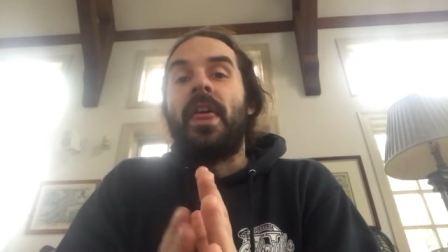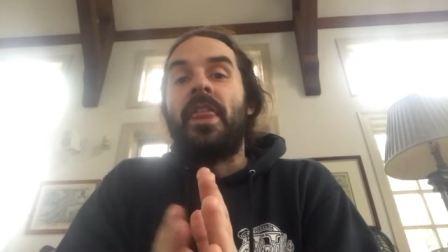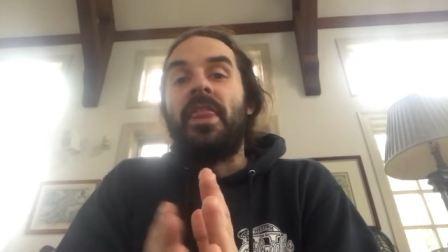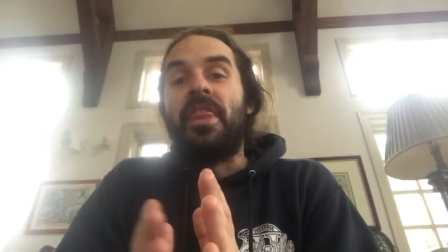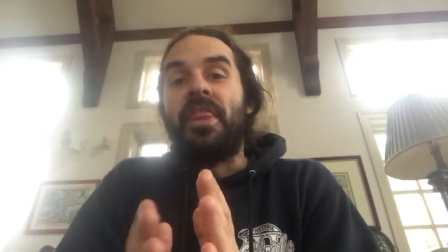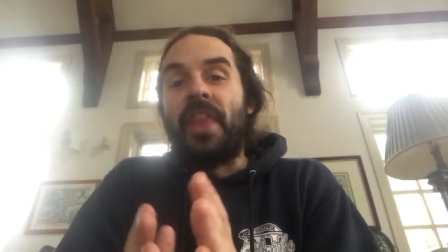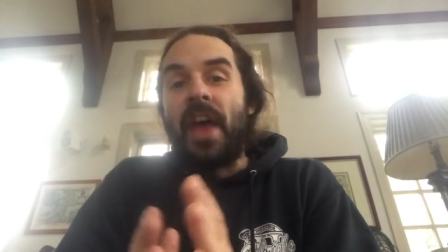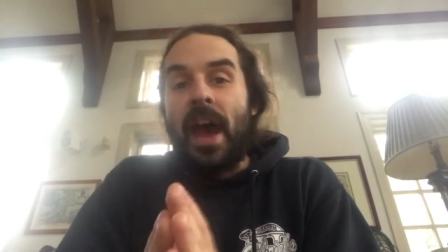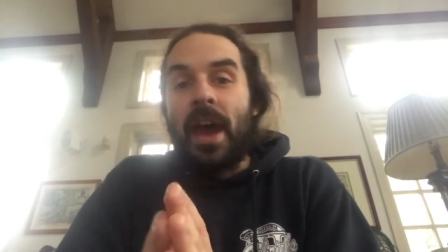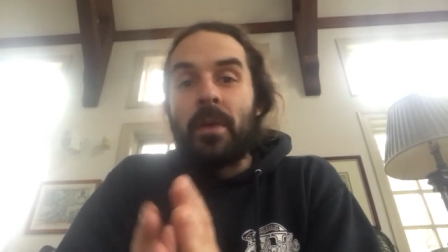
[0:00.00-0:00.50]

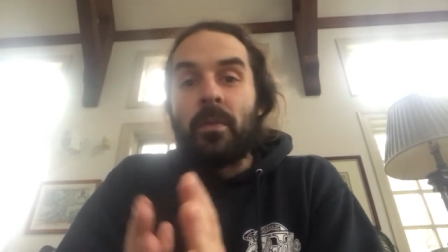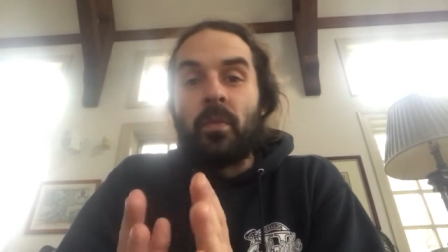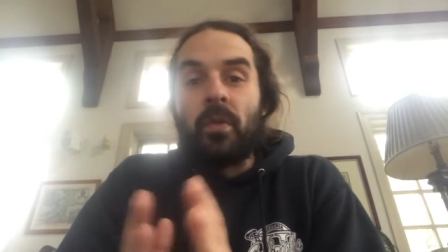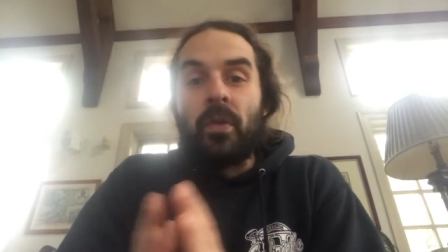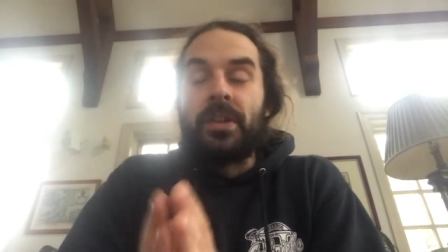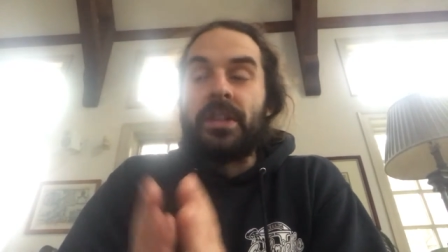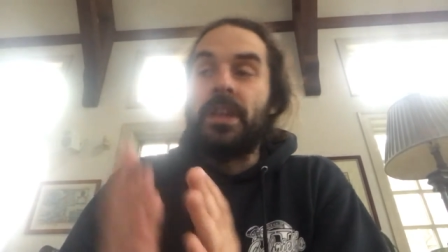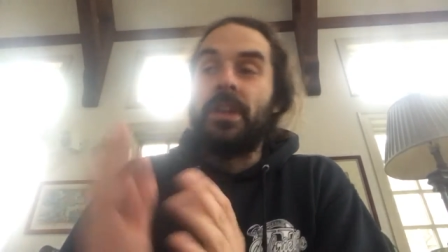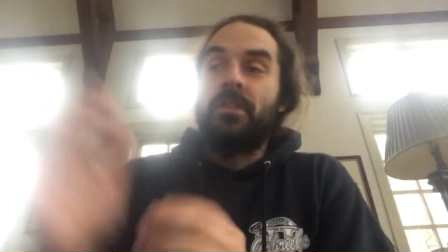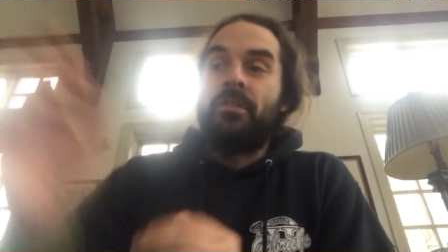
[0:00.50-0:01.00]
That
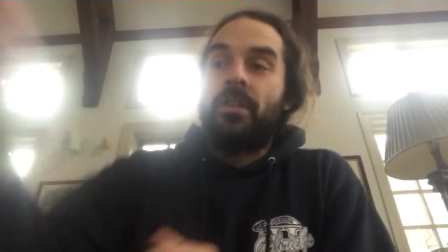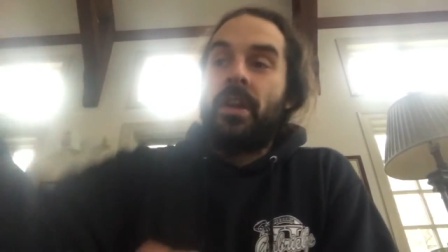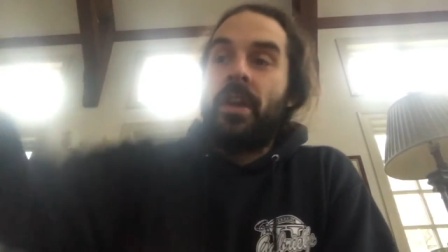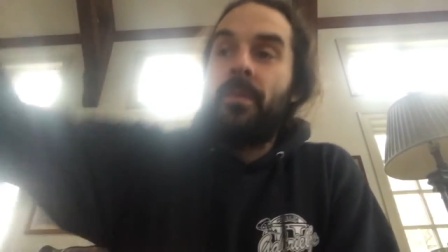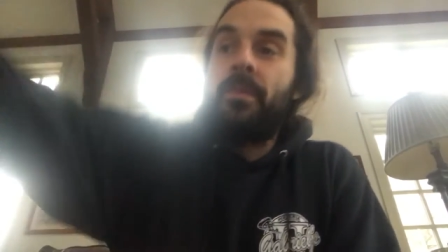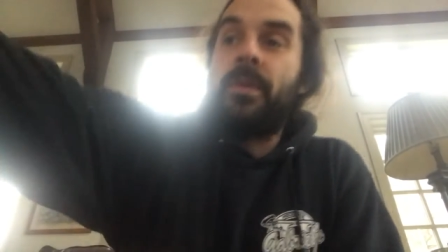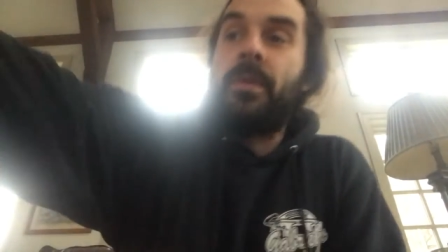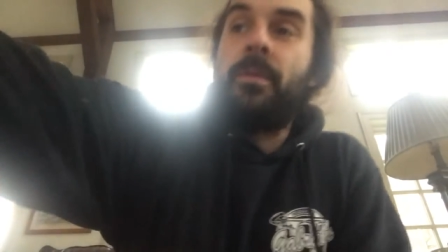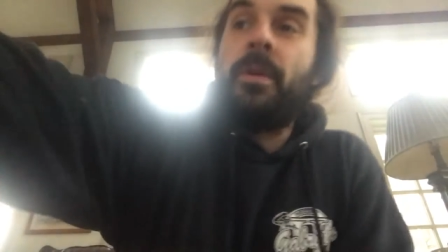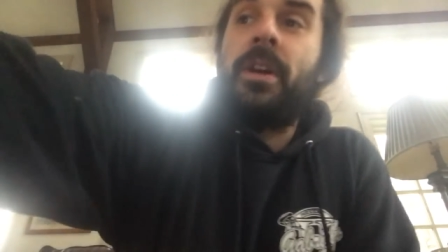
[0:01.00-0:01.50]
worked
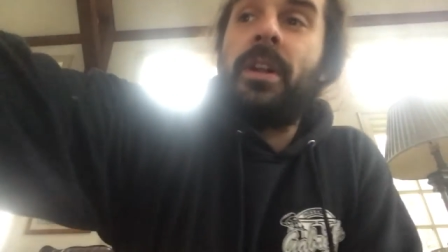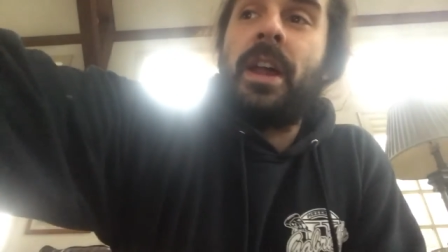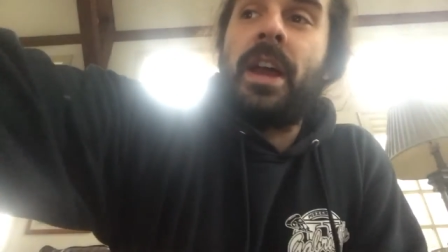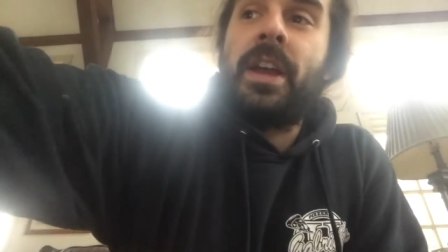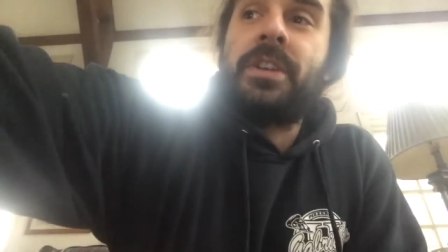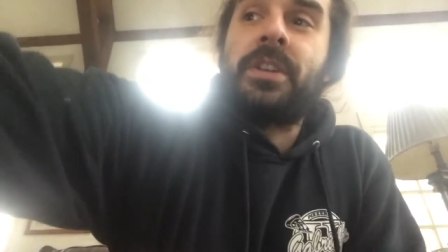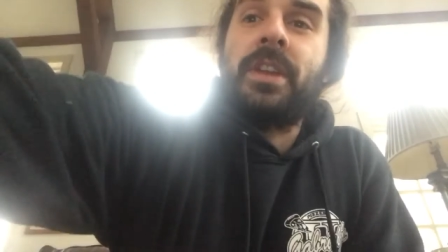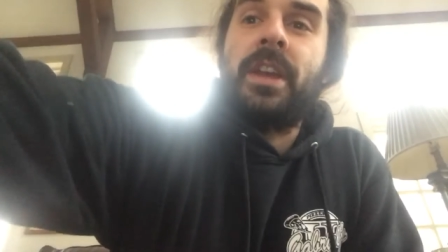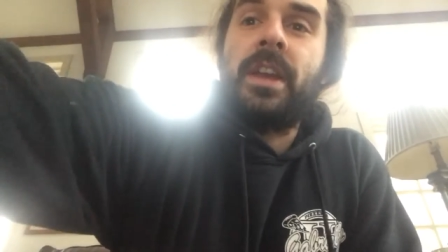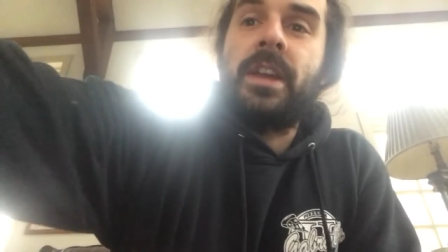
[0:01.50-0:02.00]
incredibly well,
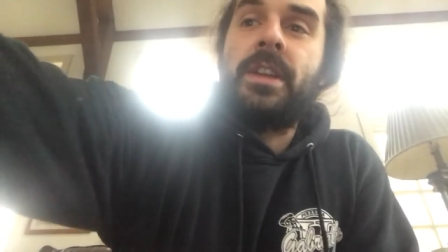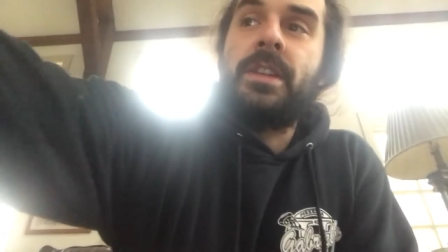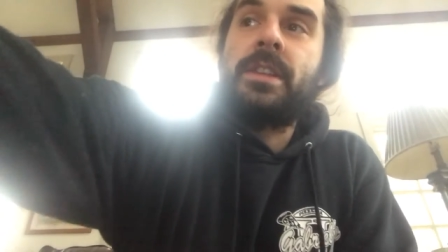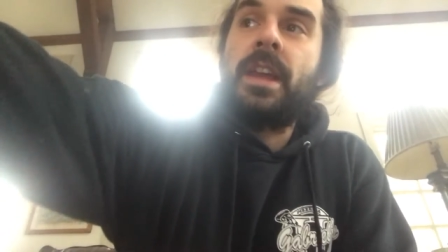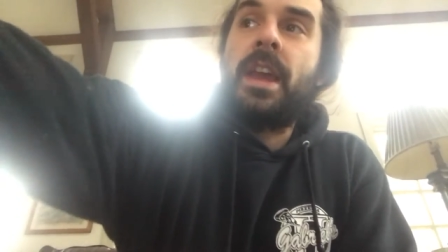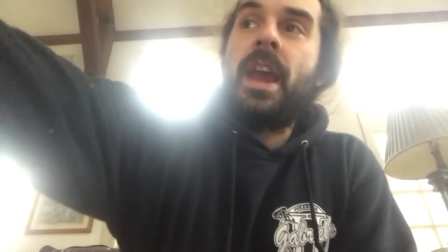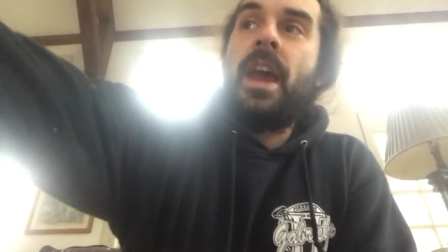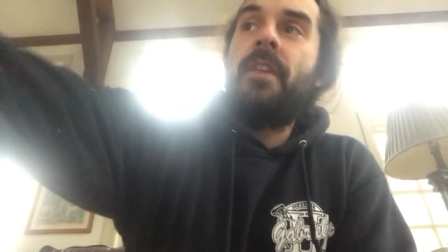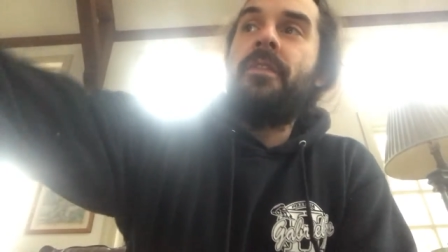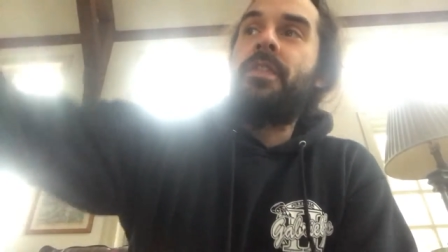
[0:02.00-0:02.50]
actually,
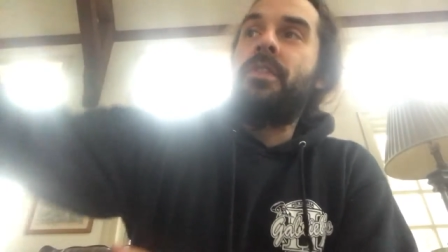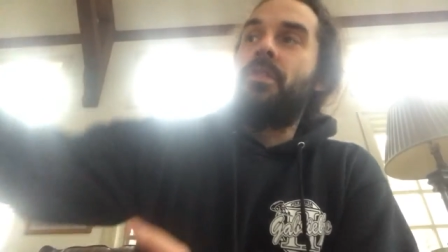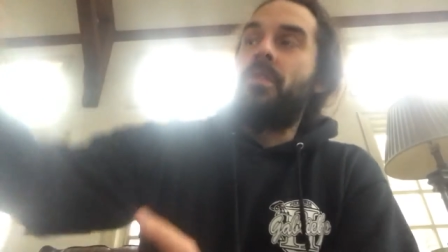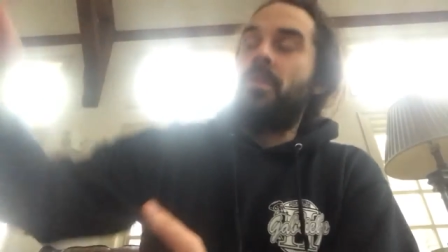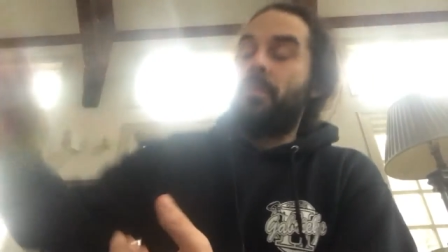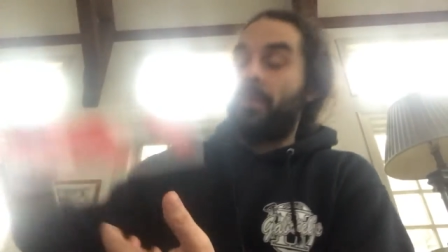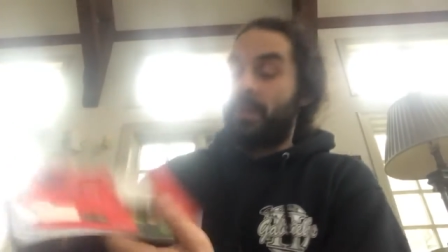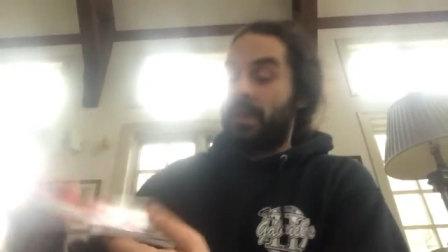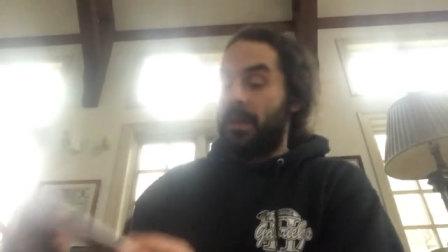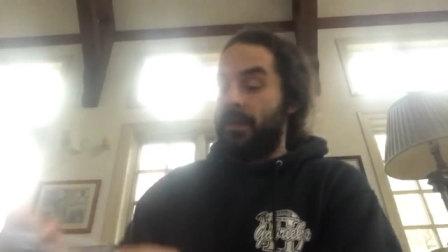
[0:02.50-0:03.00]
because I have the
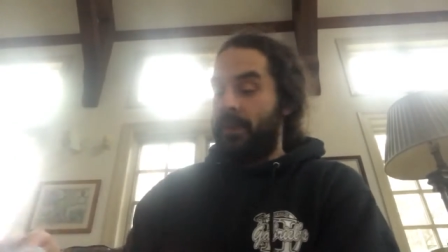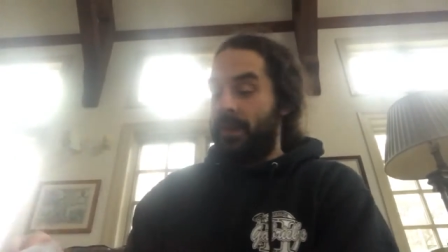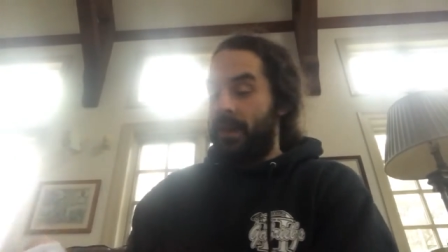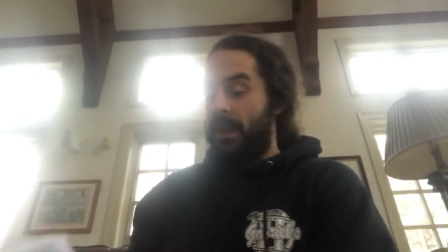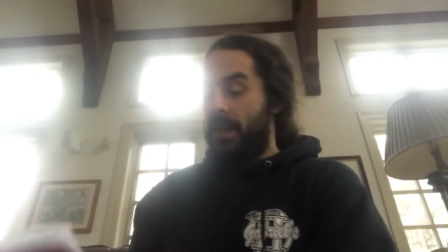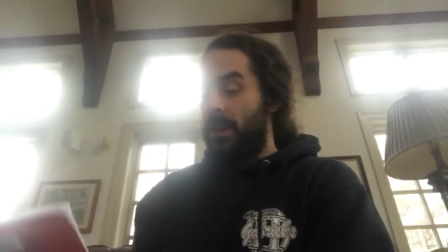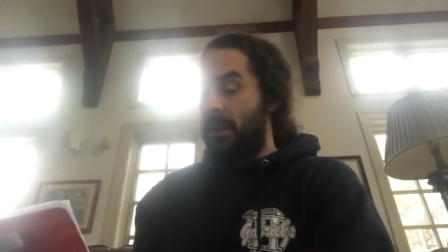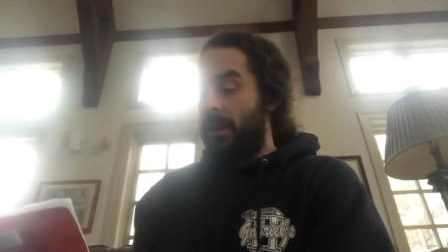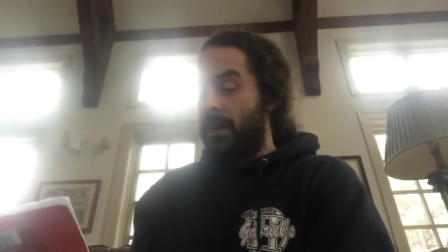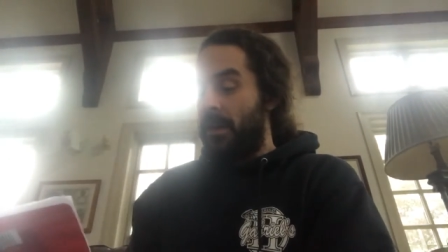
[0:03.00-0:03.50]
notebook even
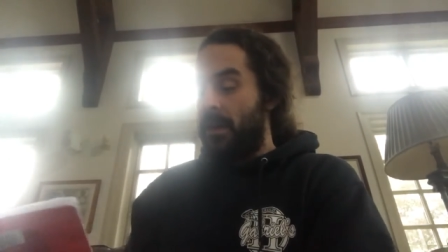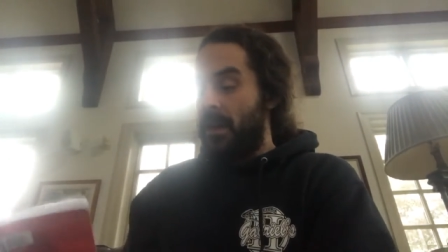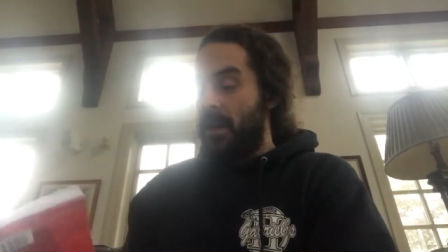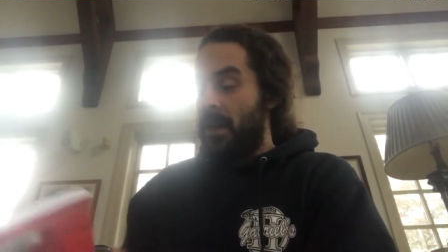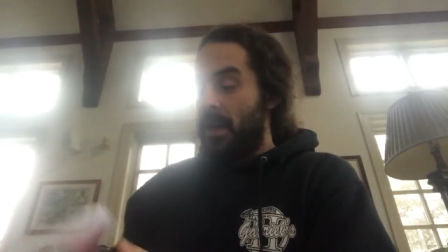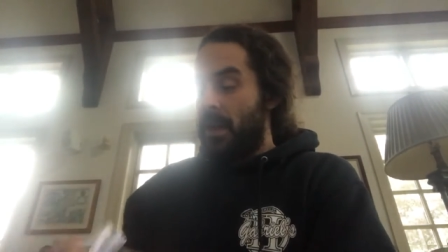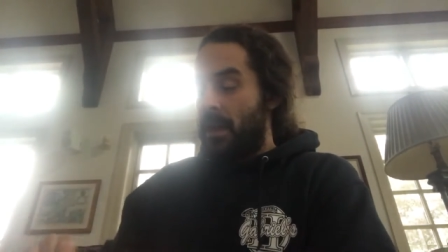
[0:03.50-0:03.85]
here.